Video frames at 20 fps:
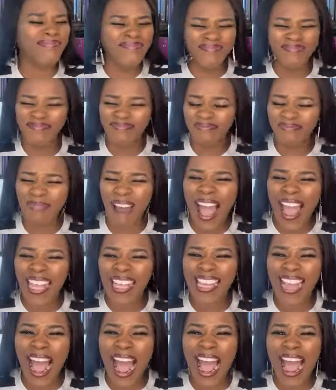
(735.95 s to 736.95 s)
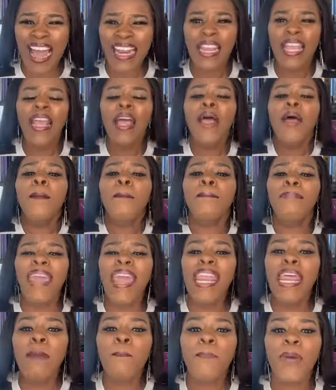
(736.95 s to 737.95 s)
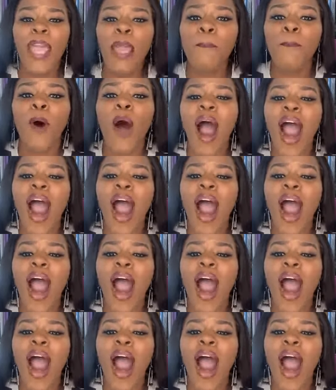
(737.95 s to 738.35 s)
Mm, my God. Many people